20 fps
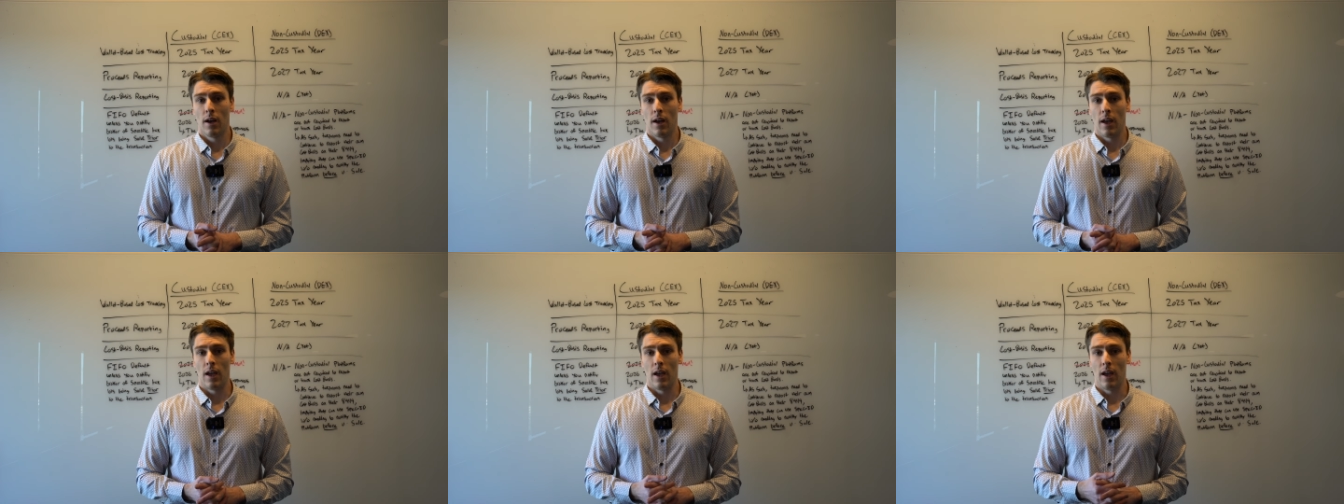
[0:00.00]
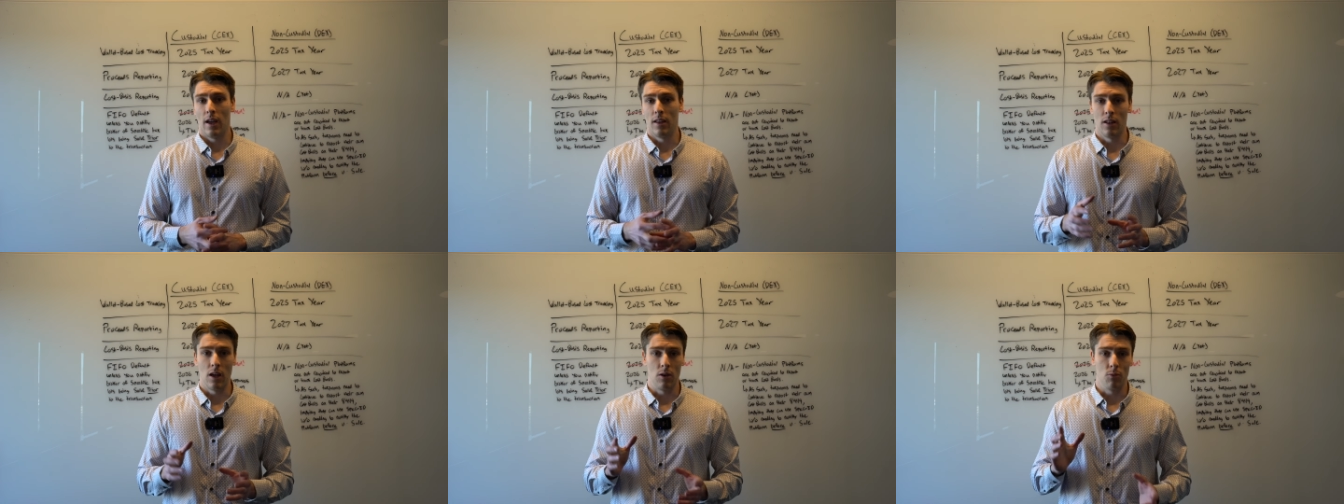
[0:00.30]

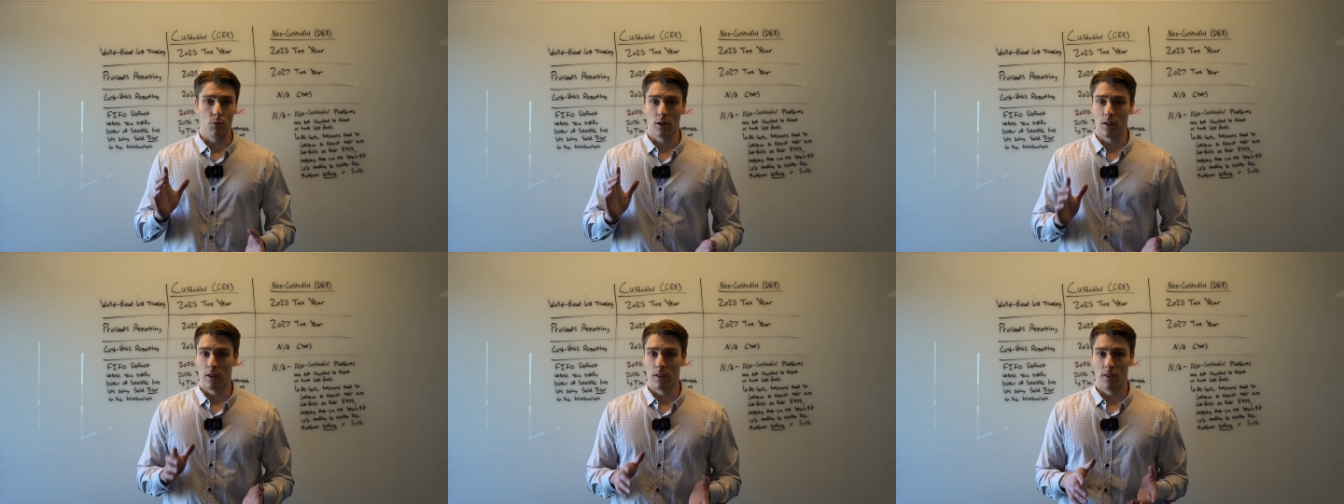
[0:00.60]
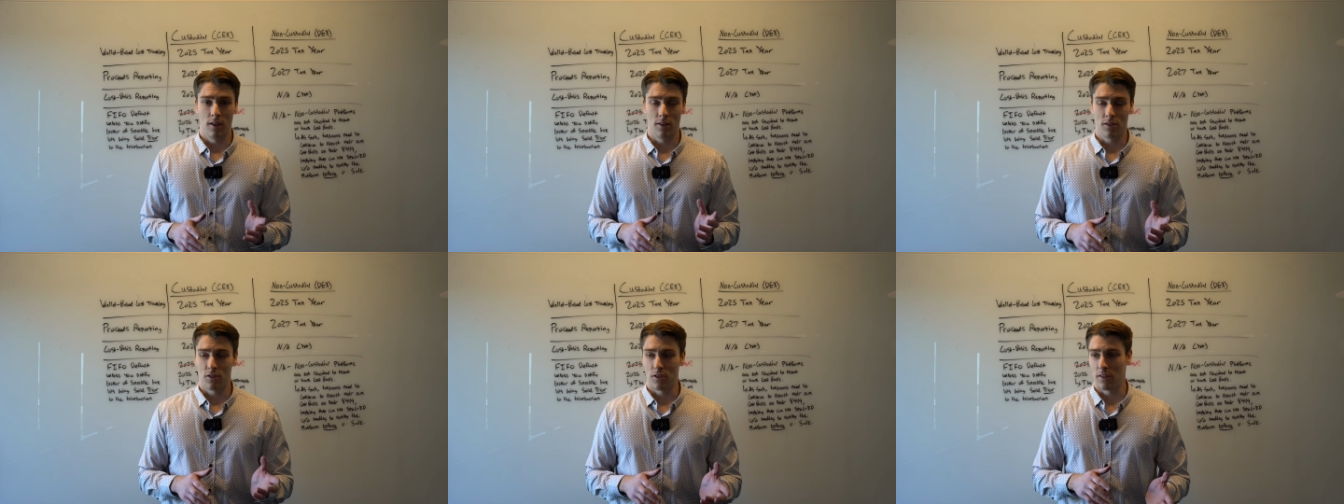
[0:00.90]
And really,
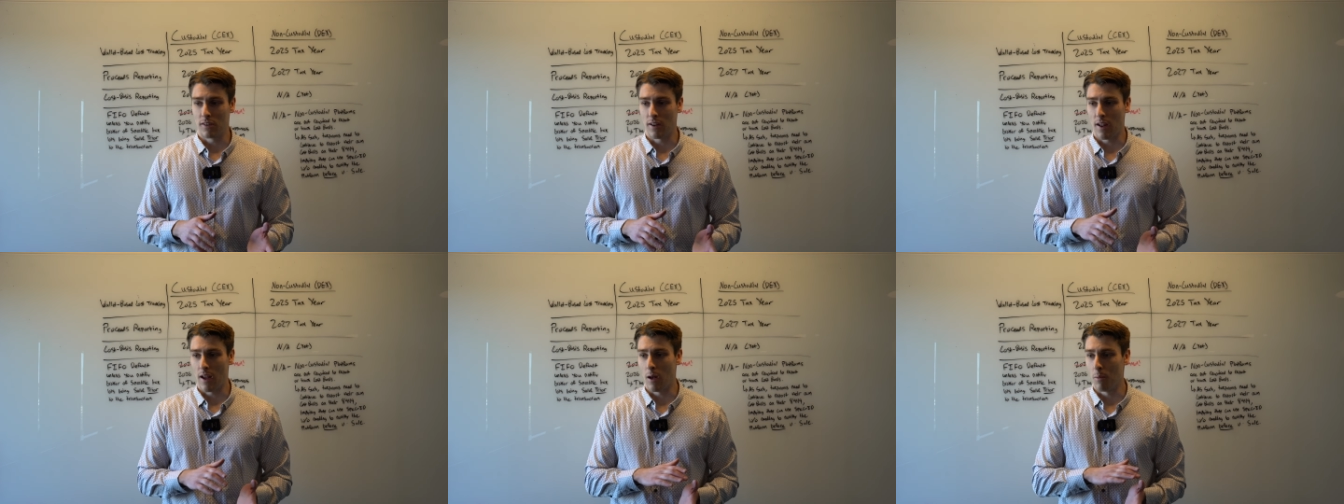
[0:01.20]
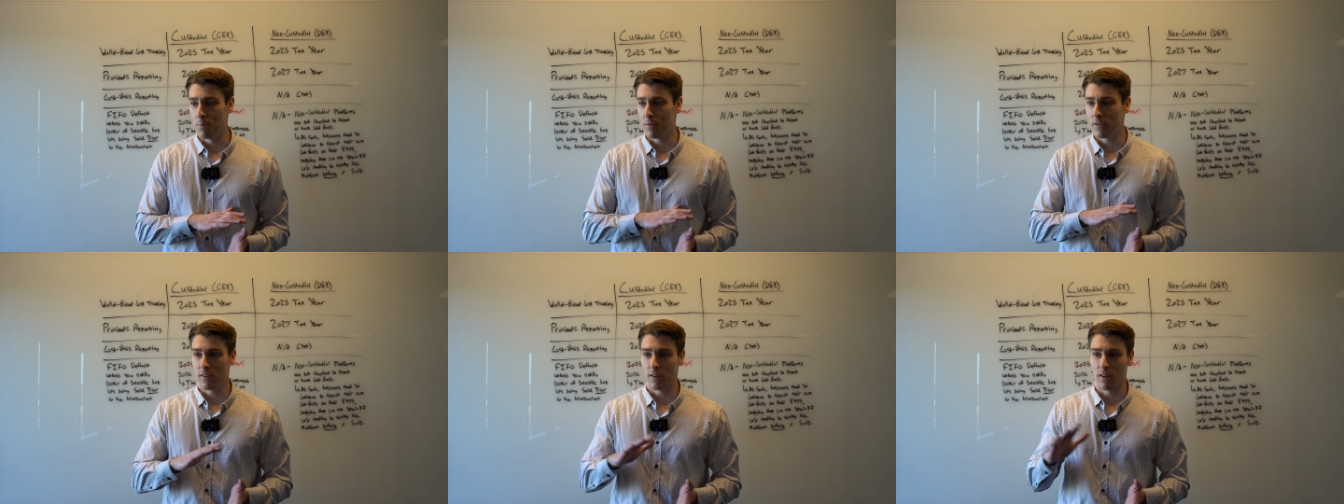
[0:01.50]
this just
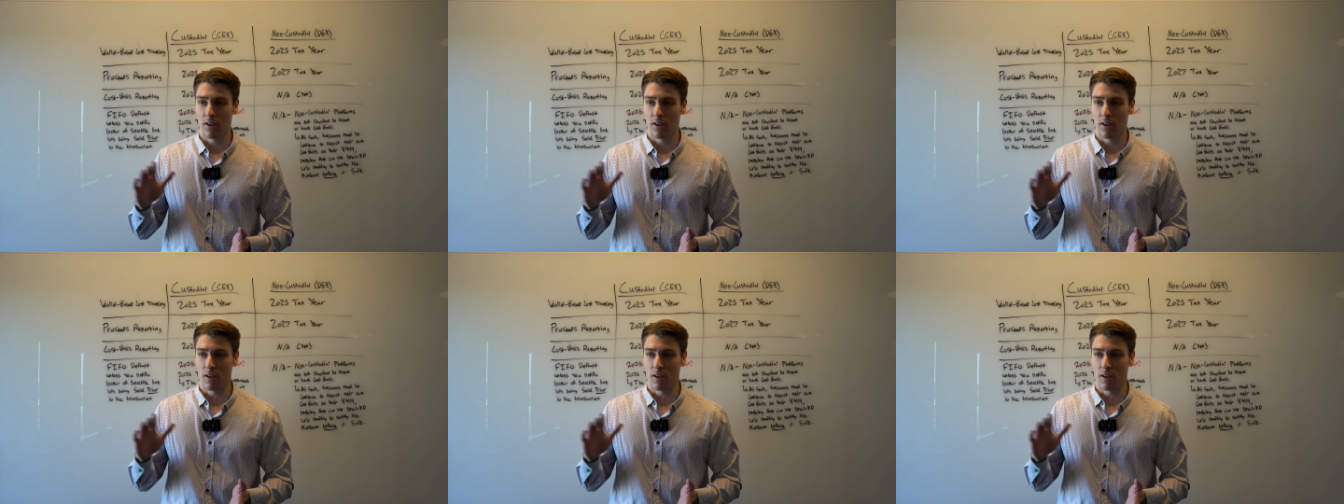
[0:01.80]
helps